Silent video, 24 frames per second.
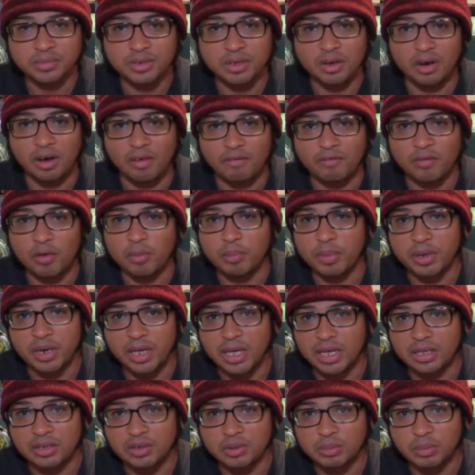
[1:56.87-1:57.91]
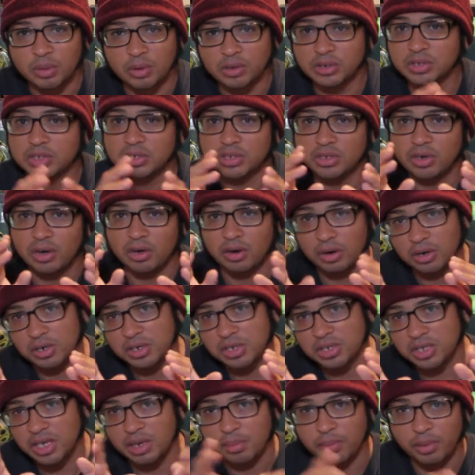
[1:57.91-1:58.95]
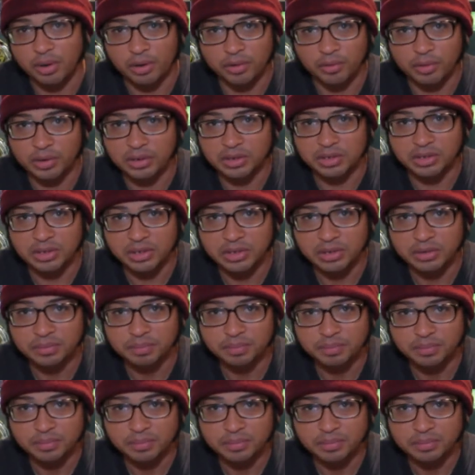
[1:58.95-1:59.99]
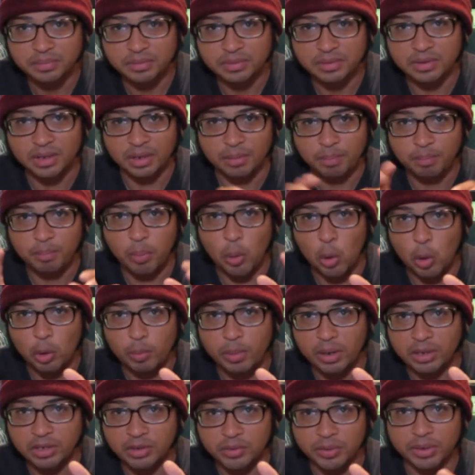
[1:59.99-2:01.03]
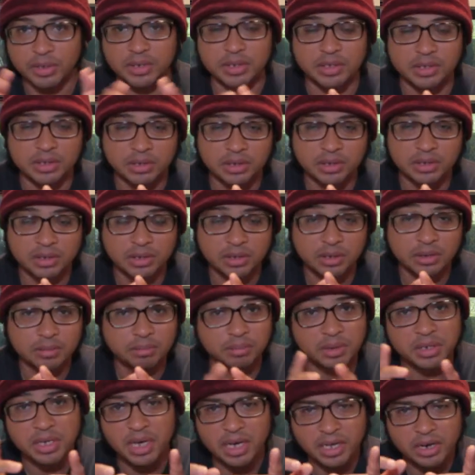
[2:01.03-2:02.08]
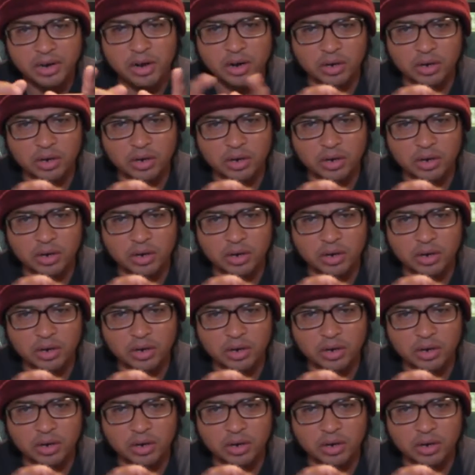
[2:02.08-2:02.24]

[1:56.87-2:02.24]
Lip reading: call it foam pit A's anymore. I'm just gonna call it our skate park resi. It's like poor man's resi. But yeah, it